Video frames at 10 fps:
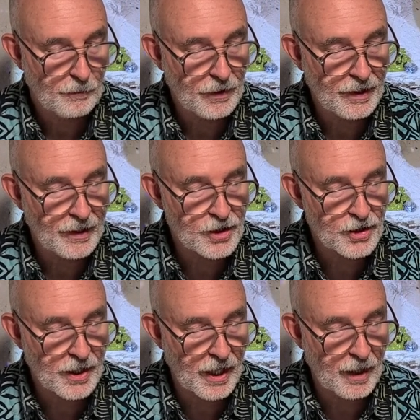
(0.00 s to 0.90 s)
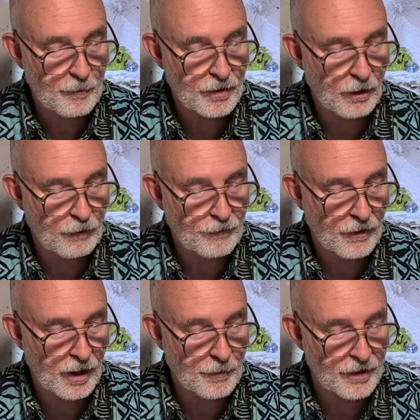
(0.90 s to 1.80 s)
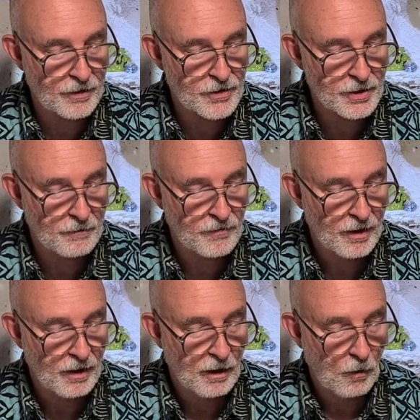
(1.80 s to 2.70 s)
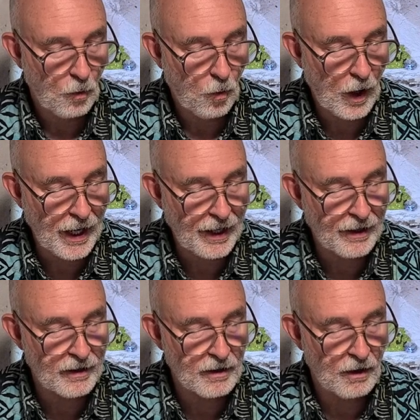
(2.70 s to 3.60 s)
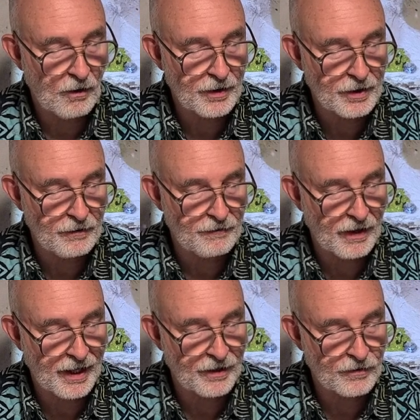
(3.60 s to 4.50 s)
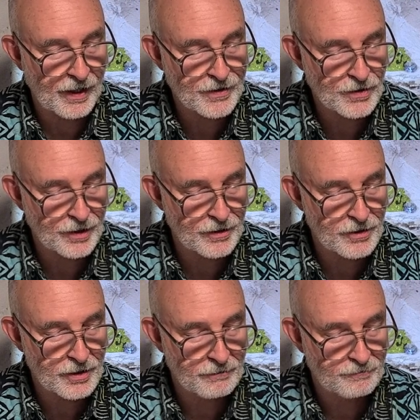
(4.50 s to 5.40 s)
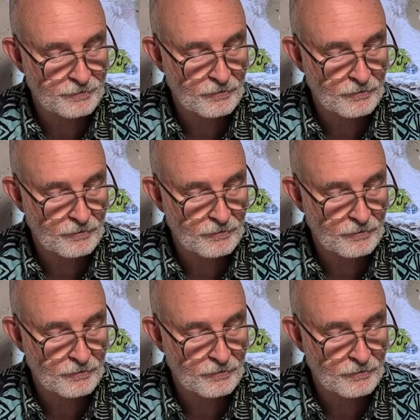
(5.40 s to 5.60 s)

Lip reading: Be ashamed, O farmers. Wail, O you vine dressers.